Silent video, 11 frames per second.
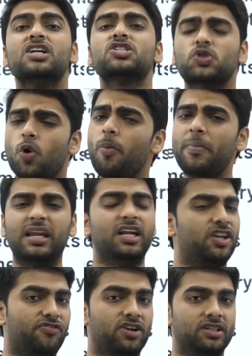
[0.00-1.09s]
So many
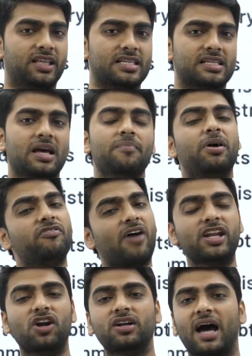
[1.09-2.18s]
different things. But
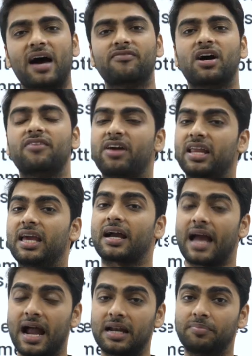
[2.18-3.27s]
why not have a very
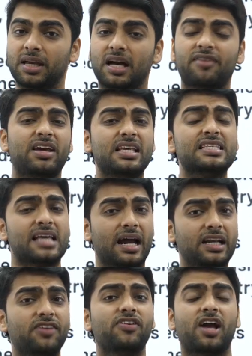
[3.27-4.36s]
academic, a very
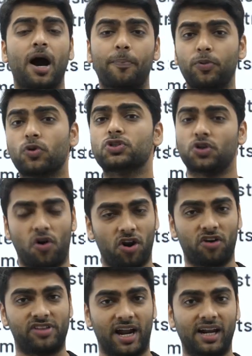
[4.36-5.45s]
scientific approach to all
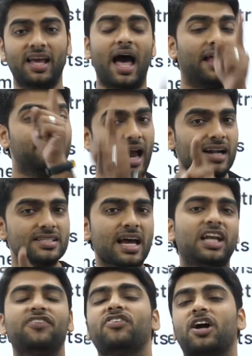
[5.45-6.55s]
of that? And that
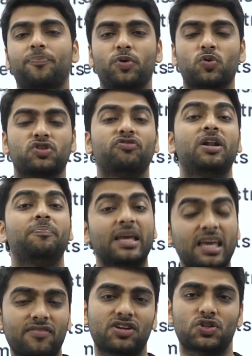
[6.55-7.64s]
scientific approach will be
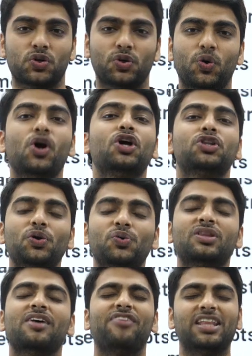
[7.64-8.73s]
given to you through
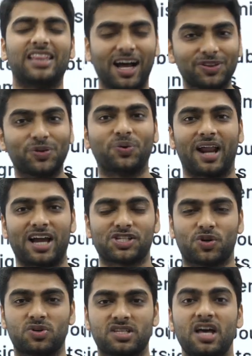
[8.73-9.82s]
the Vedantu crash
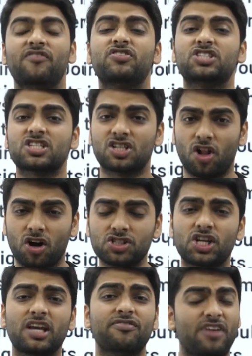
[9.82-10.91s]
course, which is
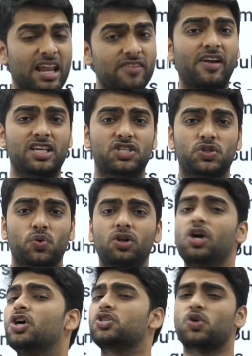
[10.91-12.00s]
launching very soon.
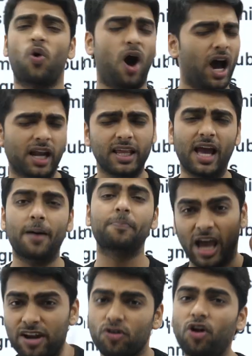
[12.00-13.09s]
So hurry up,
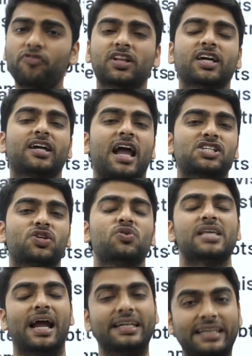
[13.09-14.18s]
enroll for the crash
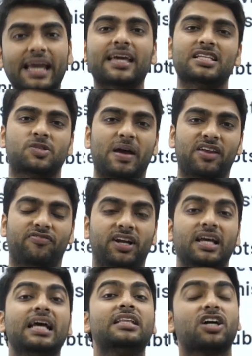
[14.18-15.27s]
course and take its
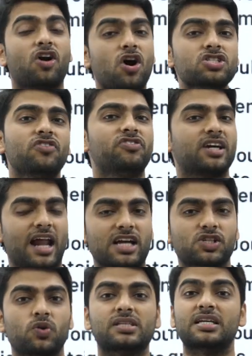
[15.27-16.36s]
benefit. The cost of the
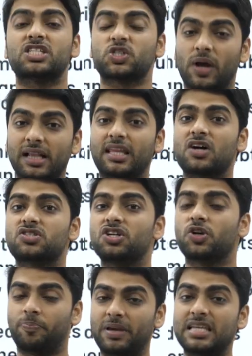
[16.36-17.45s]
crash course is 12,000
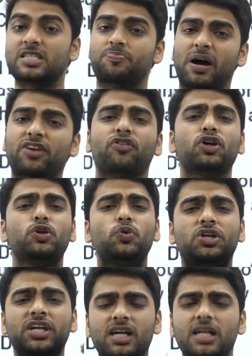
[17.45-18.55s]
rupees, but for you
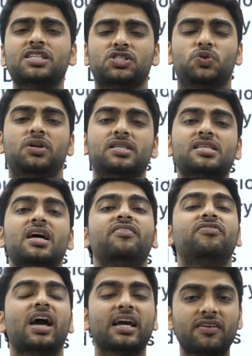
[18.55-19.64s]
dearest students,
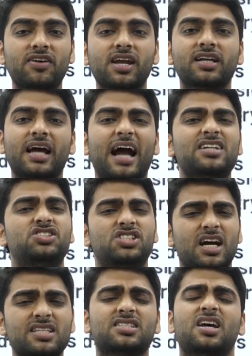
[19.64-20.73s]
we are giving it at
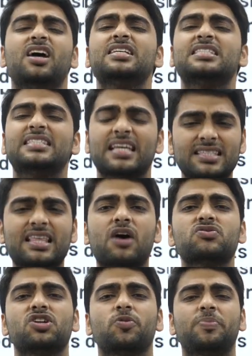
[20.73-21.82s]
just
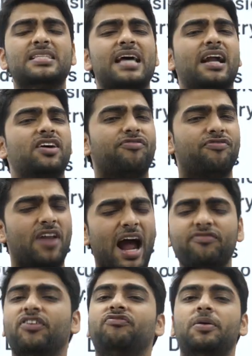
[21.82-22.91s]
6,000 rupees at a
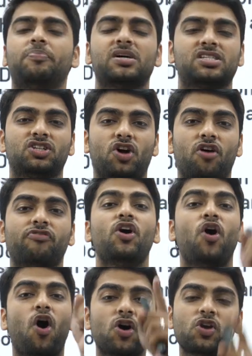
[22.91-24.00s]
flat 50% off.
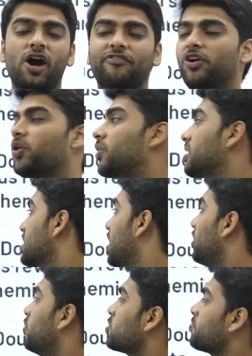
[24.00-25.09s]
All you have to do is
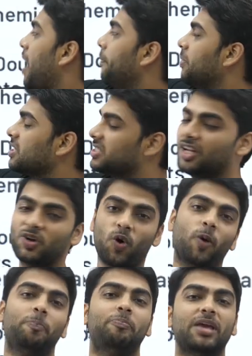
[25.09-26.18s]
use my personal
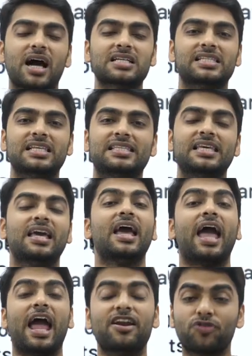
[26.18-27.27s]
code PRCC,
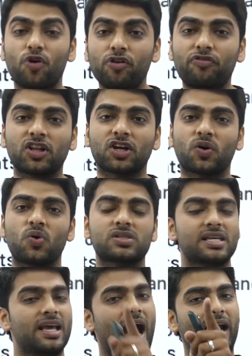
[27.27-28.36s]
enroll for the course
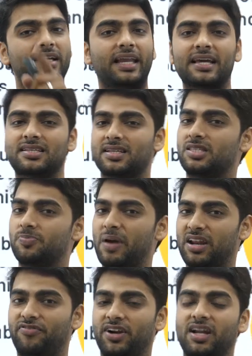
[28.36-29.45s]
and take its
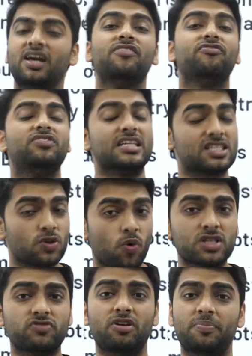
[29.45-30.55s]
benefit. This
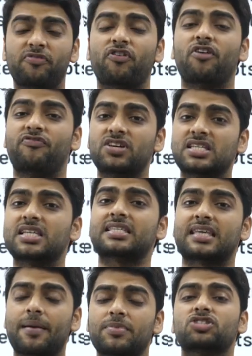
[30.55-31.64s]
course will be for physics,
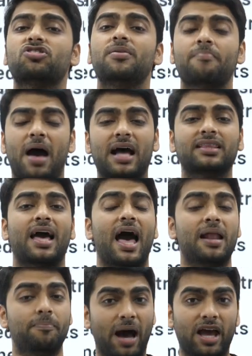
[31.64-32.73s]
chemistry, math
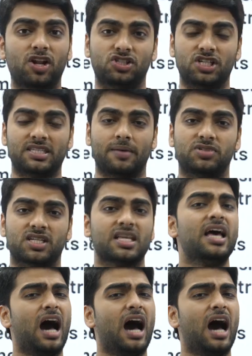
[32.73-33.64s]
and biology subjects.